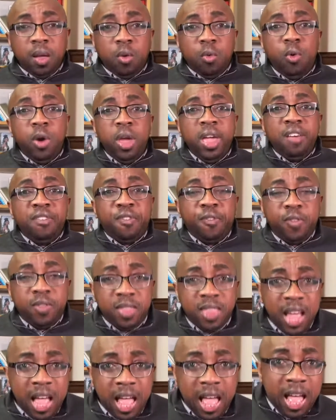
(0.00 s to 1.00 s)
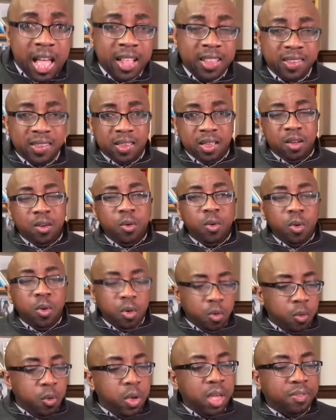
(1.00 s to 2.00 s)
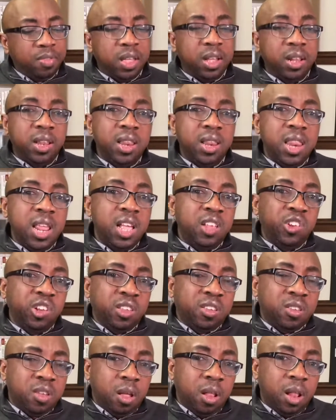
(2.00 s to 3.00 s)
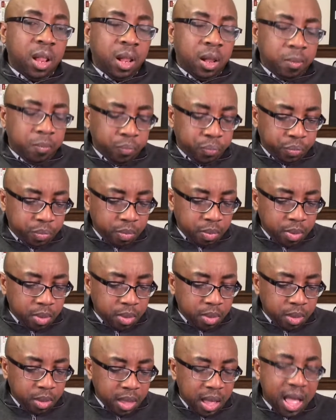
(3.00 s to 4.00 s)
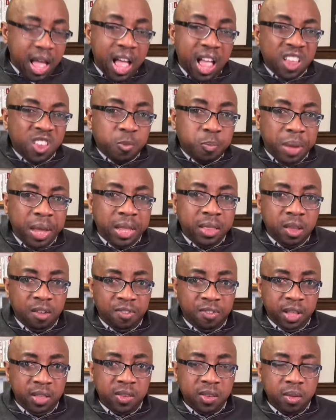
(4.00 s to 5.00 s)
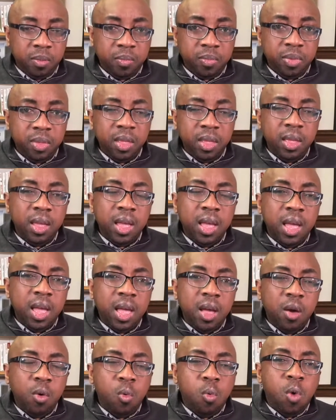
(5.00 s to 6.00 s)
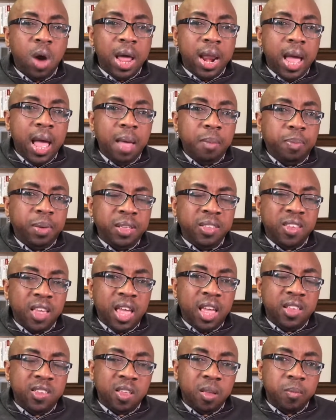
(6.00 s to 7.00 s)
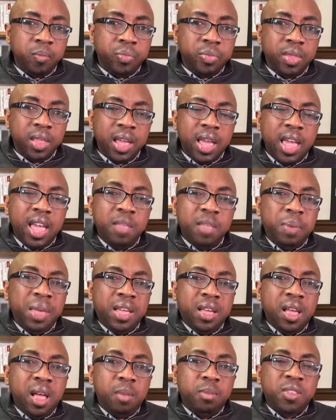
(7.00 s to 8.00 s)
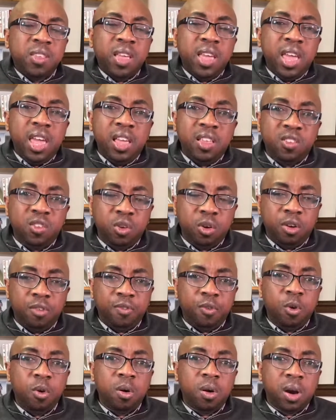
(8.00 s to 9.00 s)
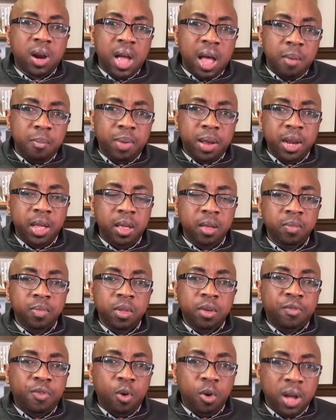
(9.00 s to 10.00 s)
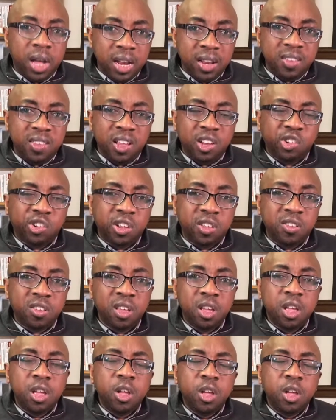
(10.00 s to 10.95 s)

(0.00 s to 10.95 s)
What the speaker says: with that, with the digital aspect of it, what happens is it becomes easier for company, for organizations